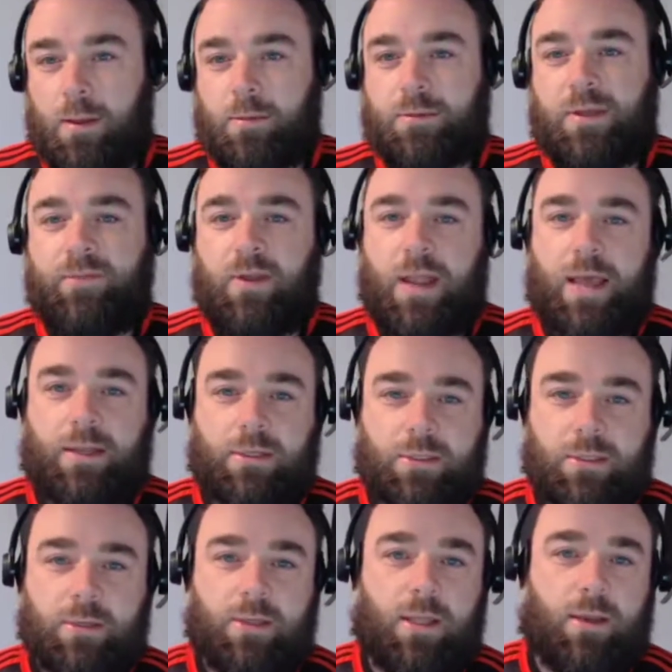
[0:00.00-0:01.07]

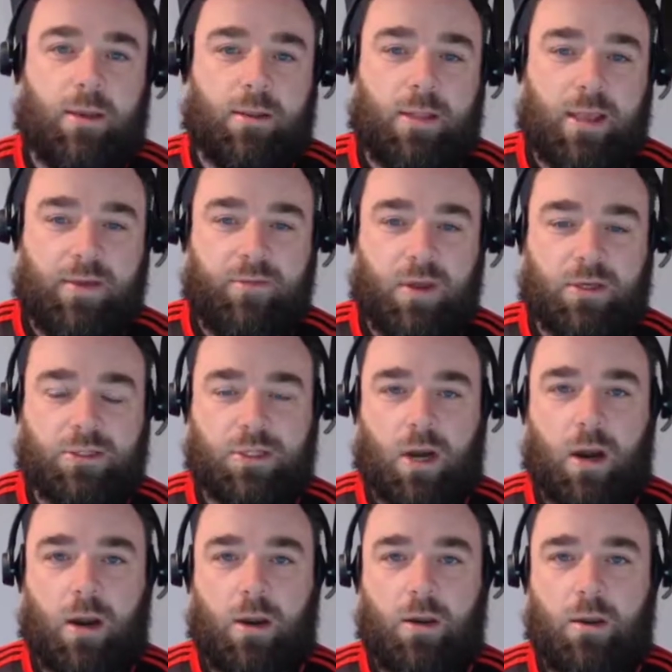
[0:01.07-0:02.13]
hints to give you a
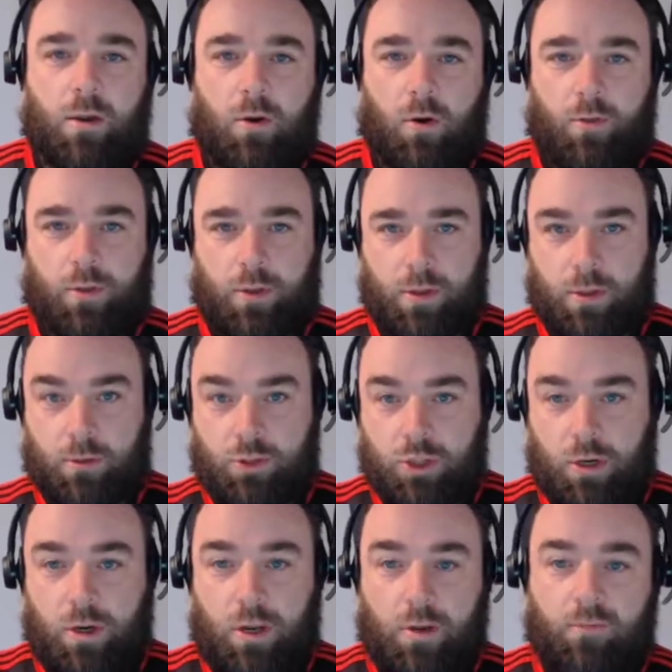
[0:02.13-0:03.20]
start on the
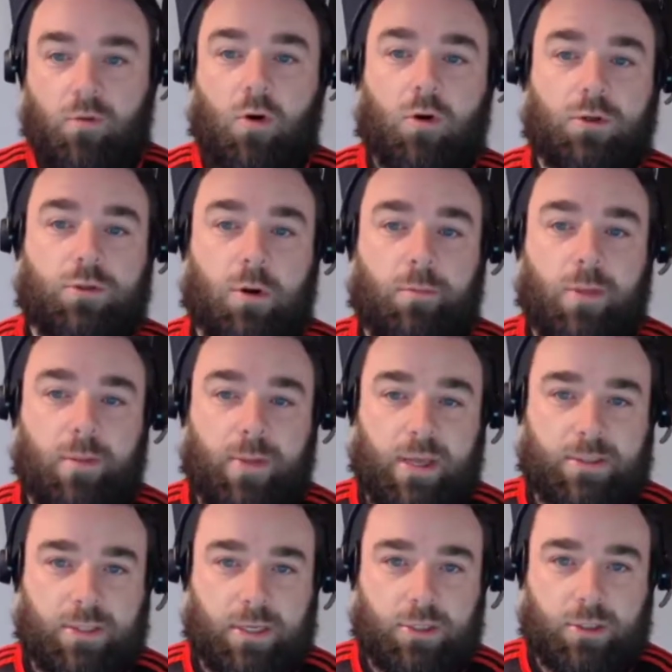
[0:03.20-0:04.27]
journey of cost
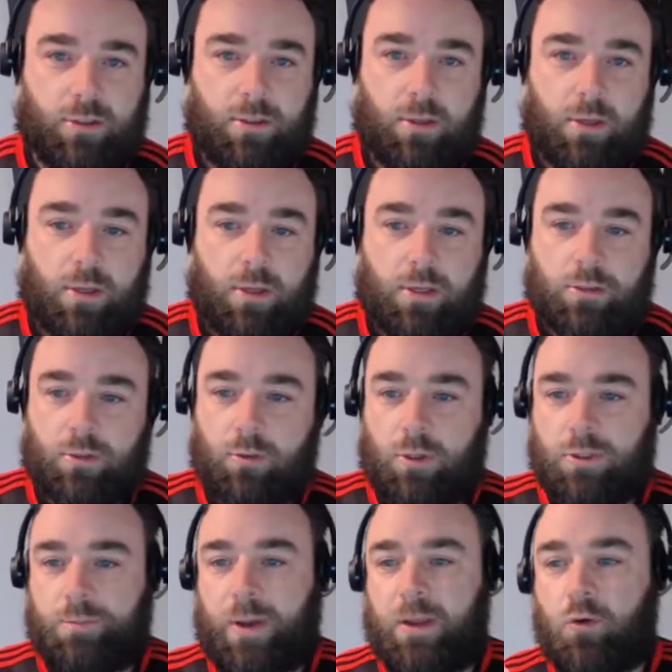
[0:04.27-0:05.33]
optimization. So
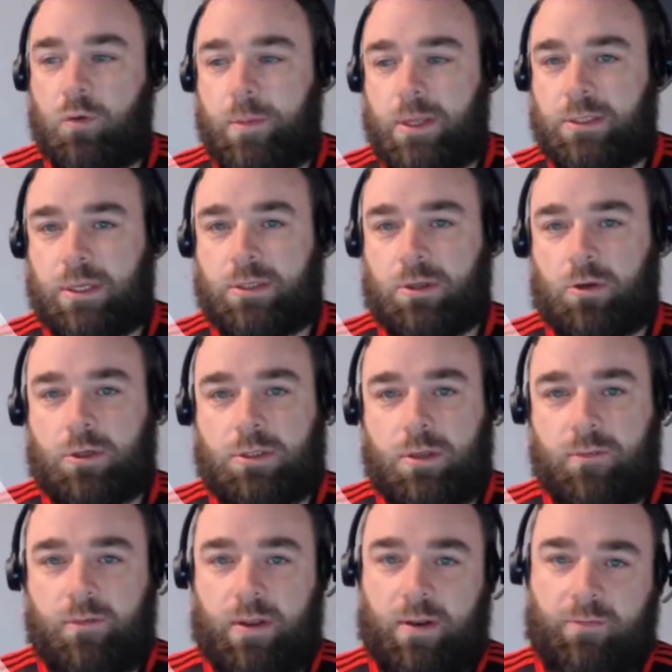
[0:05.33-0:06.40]
it's by no means
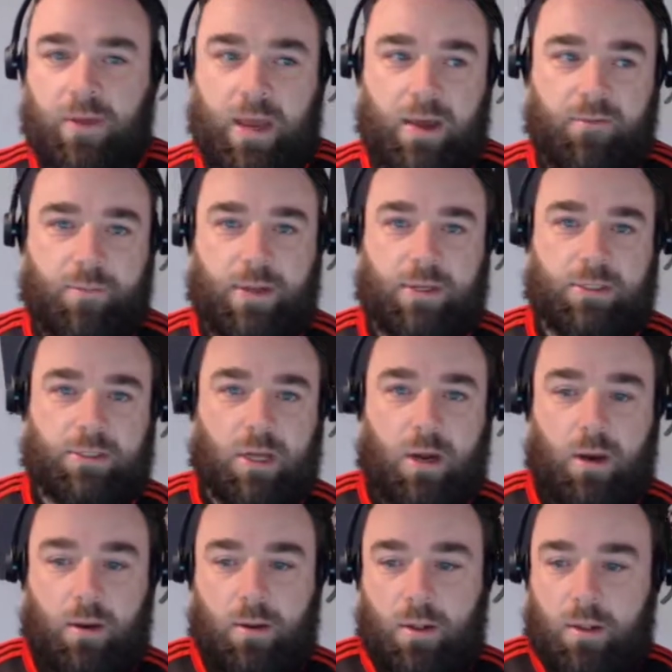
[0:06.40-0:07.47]
exhaustive, and if you have made a
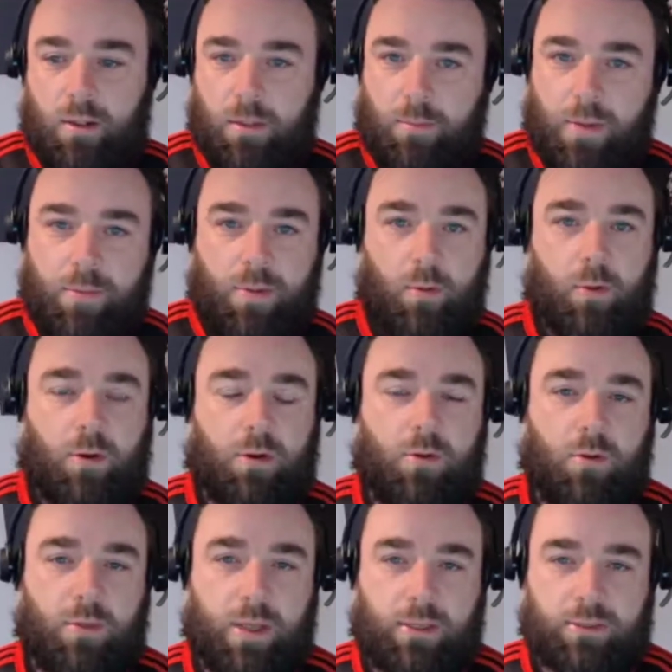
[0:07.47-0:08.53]
start, there might be one or
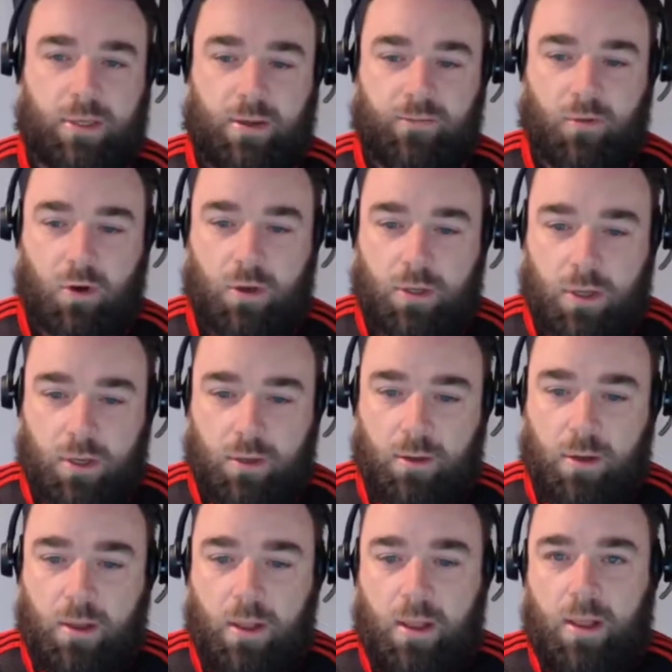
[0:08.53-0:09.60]
two things that you've not done,
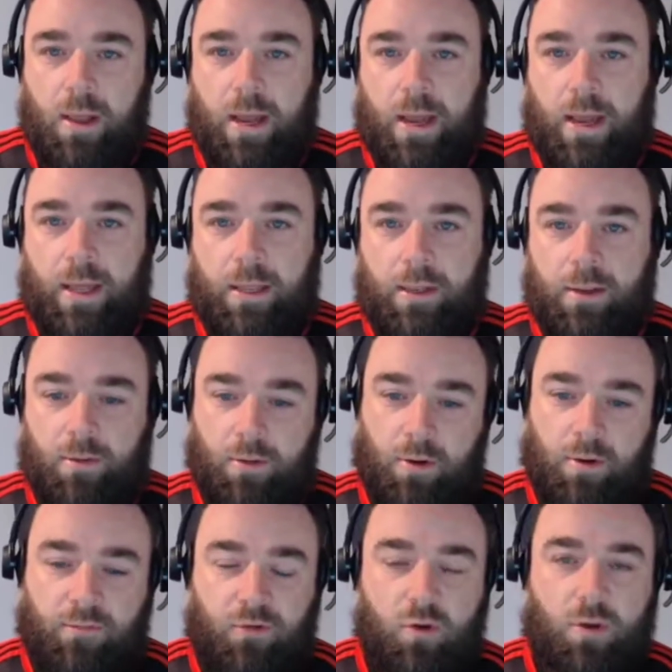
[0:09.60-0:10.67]
and there
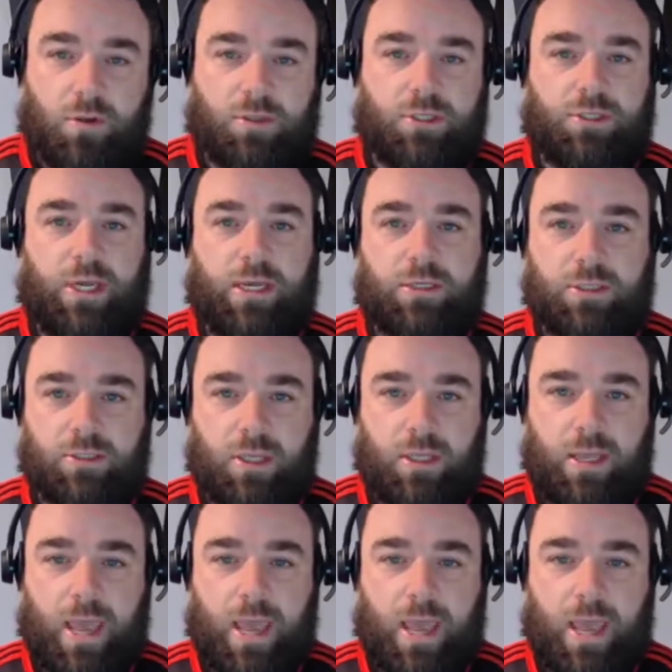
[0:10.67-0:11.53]
are a few other suggestions at the